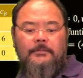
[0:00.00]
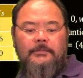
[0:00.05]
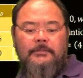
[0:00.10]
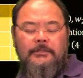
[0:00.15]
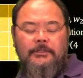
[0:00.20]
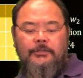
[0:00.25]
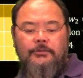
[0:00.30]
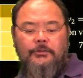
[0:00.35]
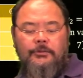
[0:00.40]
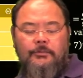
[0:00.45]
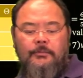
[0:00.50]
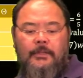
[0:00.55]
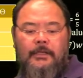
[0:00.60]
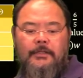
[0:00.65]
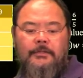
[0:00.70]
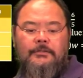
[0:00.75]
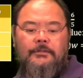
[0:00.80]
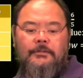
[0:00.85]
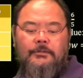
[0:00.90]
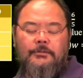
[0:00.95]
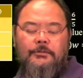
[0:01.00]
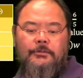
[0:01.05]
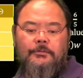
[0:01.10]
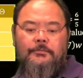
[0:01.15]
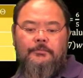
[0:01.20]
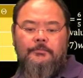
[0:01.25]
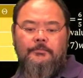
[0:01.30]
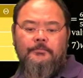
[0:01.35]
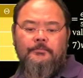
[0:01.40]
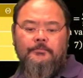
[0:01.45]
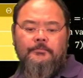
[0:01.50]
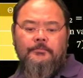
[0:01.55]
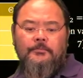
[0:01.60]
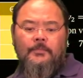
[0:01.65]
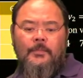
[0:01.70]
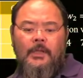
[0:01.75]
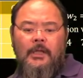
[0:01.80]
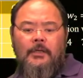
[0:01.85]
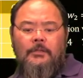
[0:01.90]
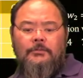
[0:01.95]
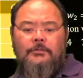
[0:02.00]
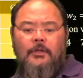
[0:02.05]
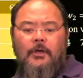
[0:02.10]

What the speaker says: z2 minus c2. So